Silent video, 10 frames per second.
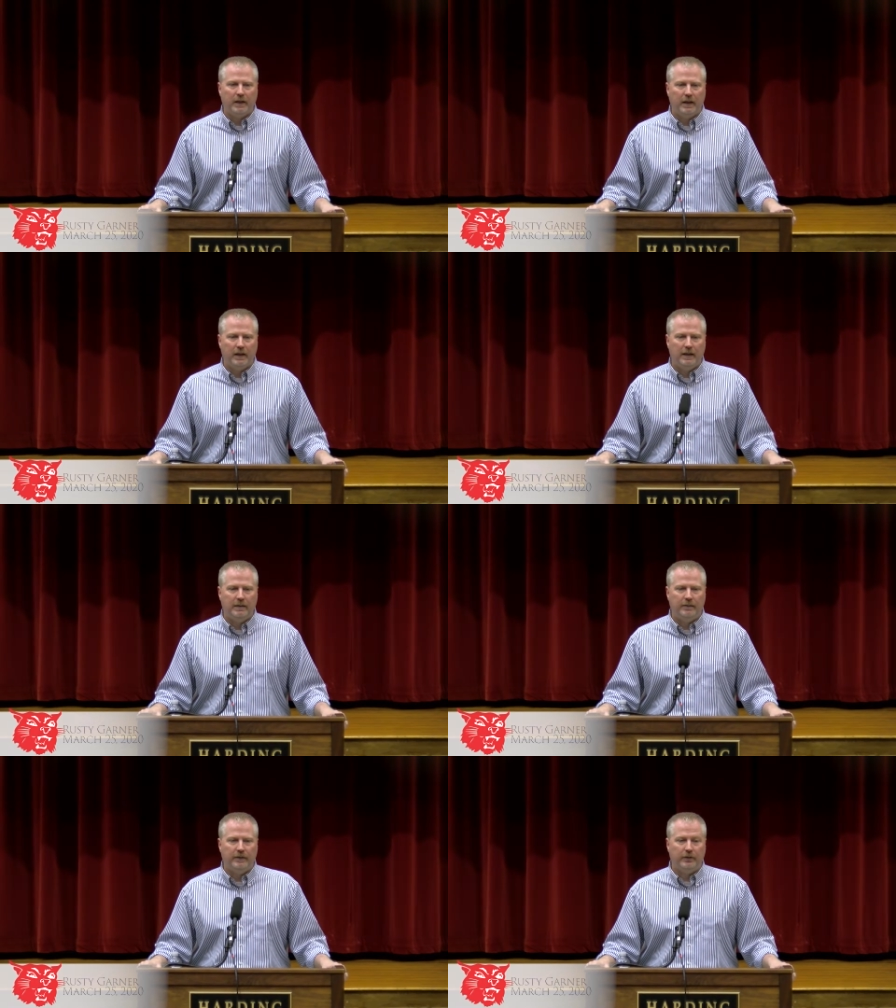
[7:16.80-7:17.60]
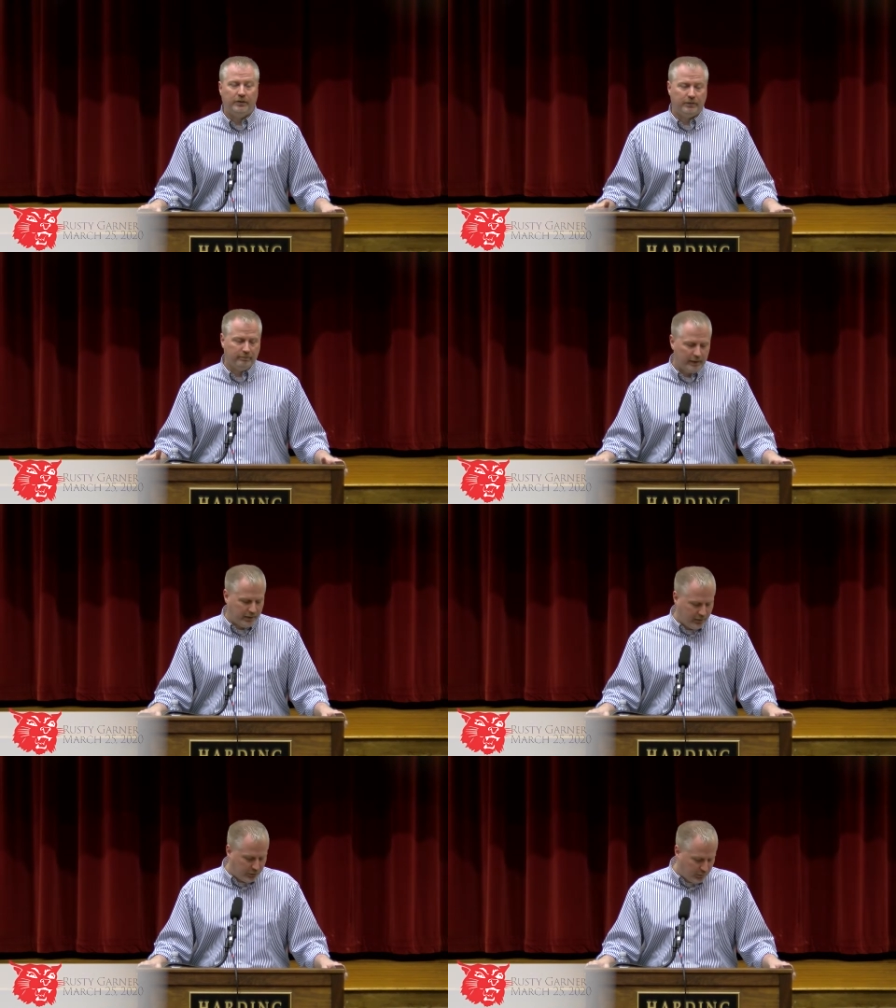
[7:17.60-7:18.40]
Uh, there's,
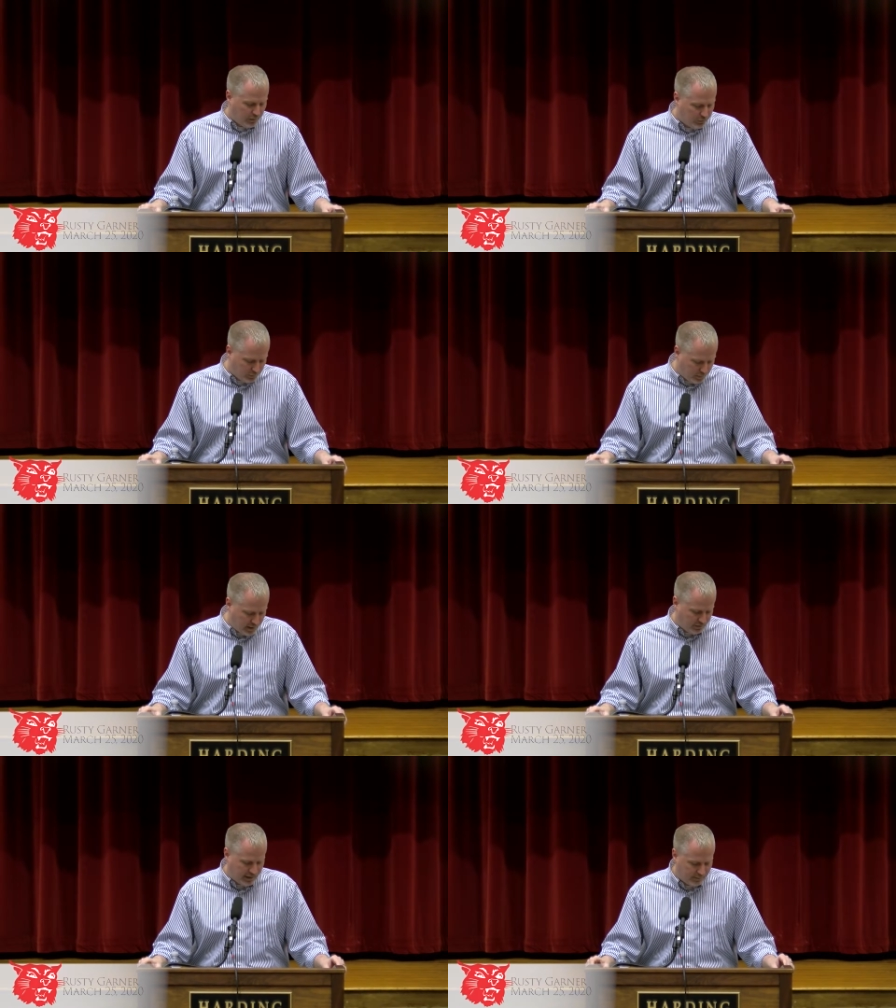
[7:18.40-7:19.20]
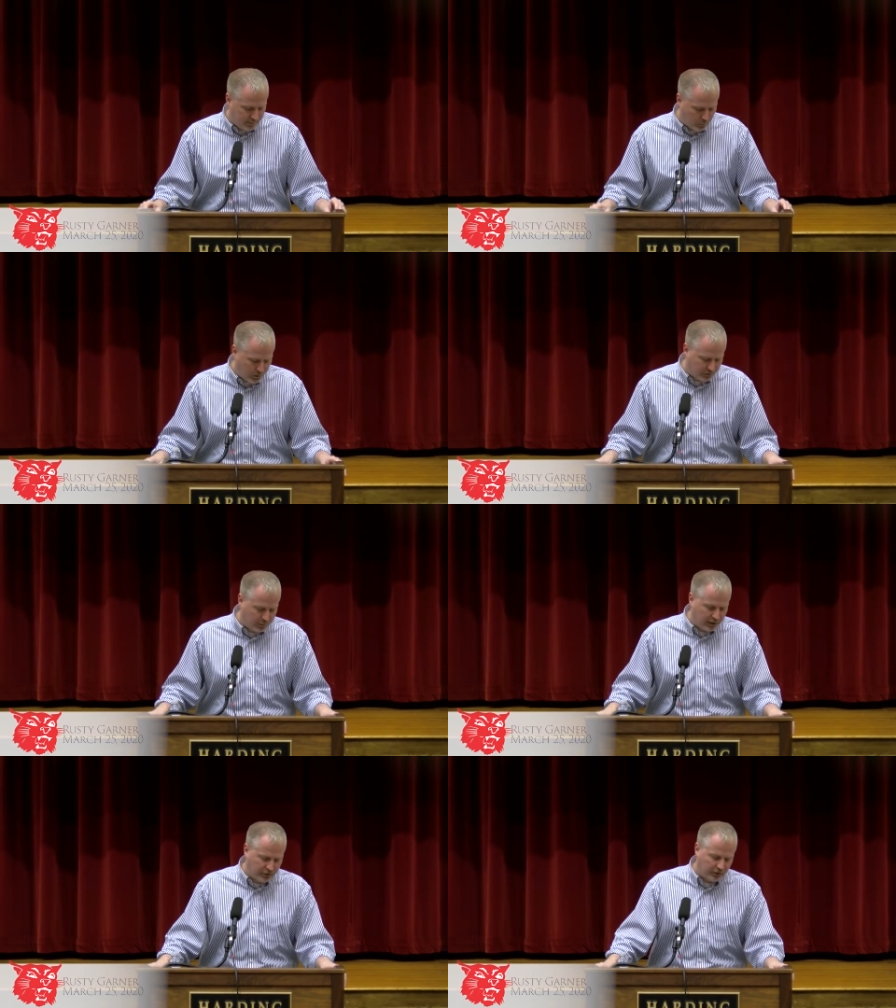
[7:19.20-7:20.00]
there's a verse about that that we should
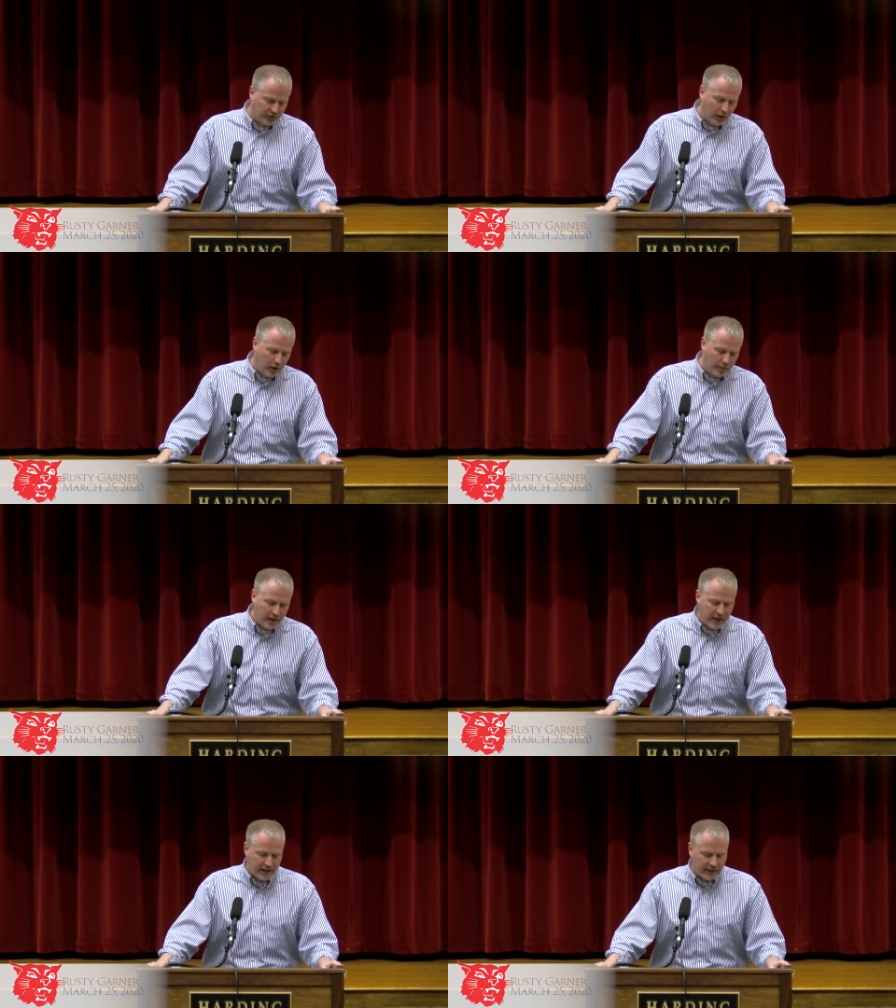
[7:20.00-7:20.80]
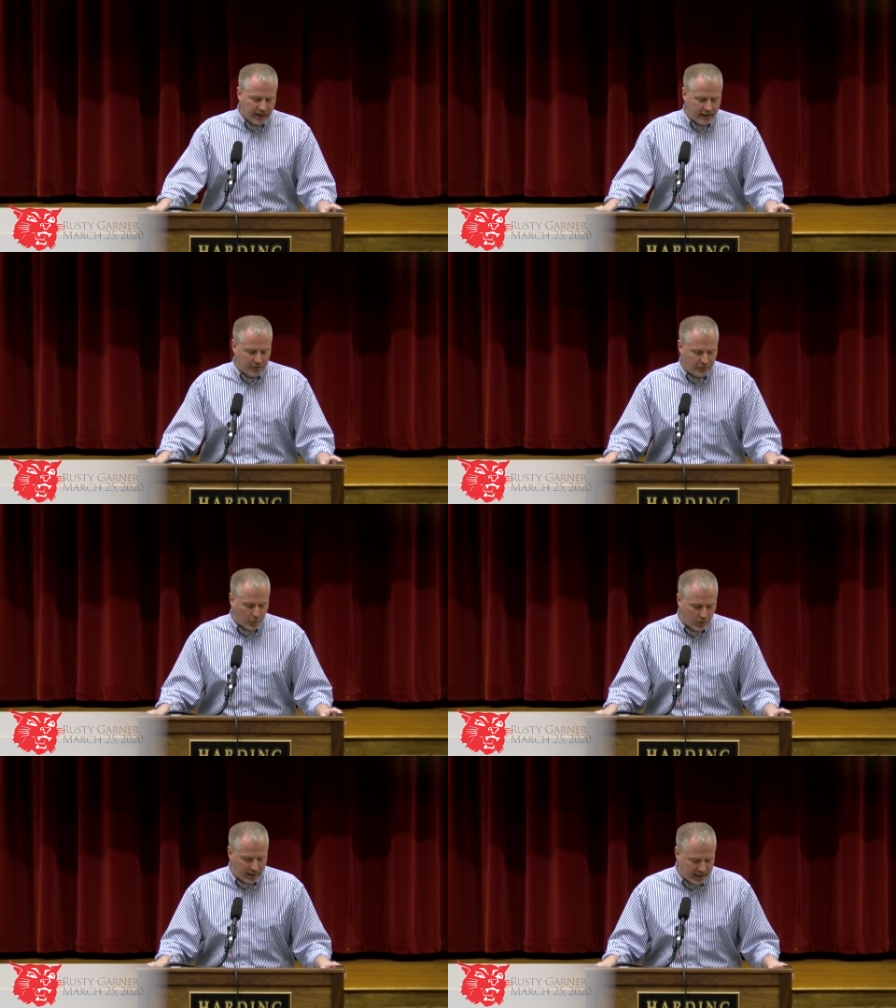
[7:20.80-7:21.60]
mention Psalm
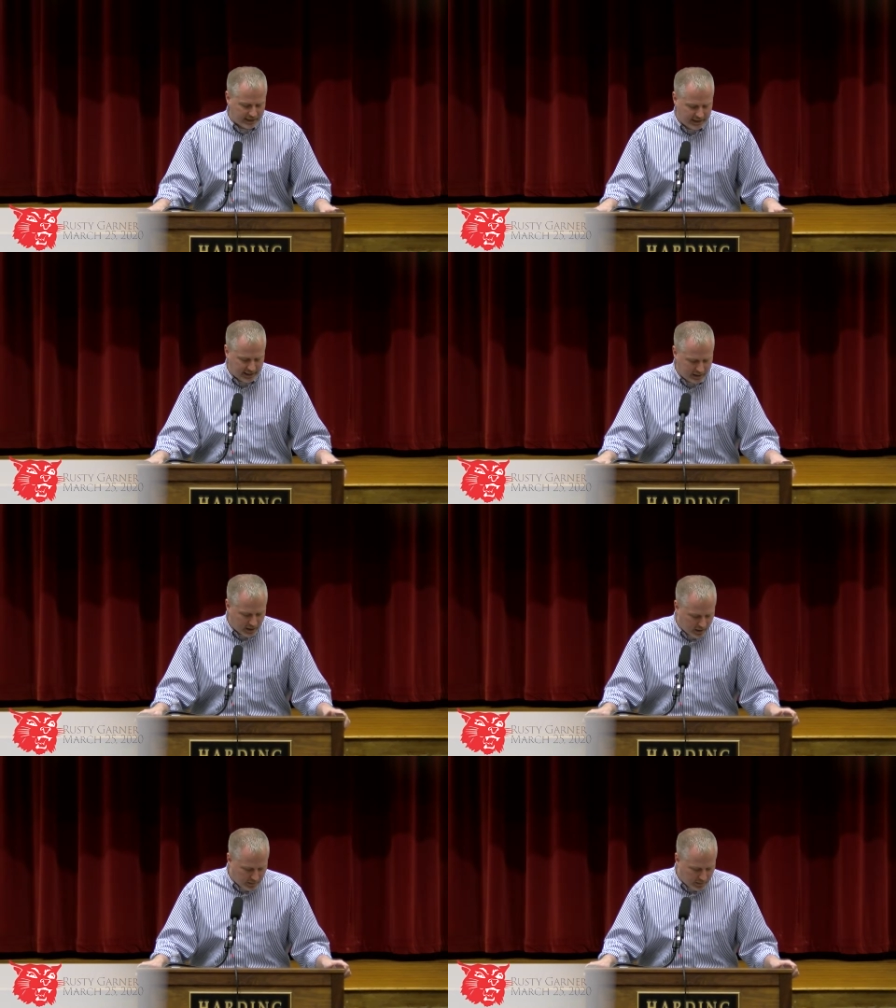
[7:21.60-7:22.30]
94 19.